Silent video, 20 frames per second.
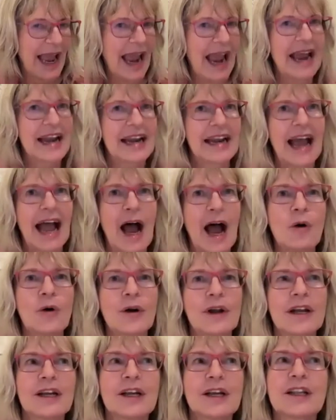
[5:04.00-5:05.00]
And how
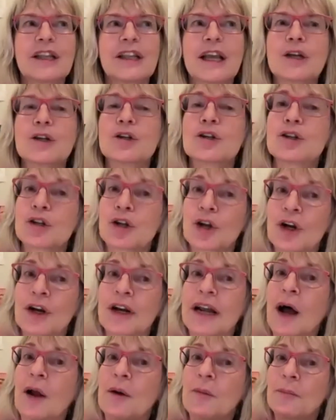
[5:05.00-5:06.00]
can things turn
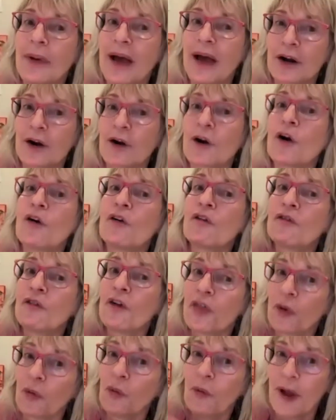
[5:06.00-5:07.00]
out better for
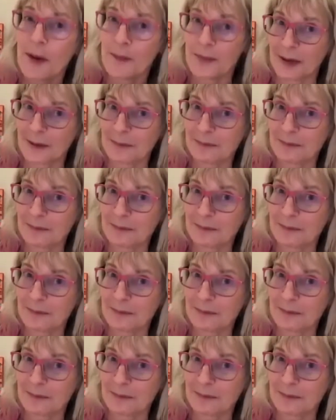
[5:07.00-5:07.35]
the women?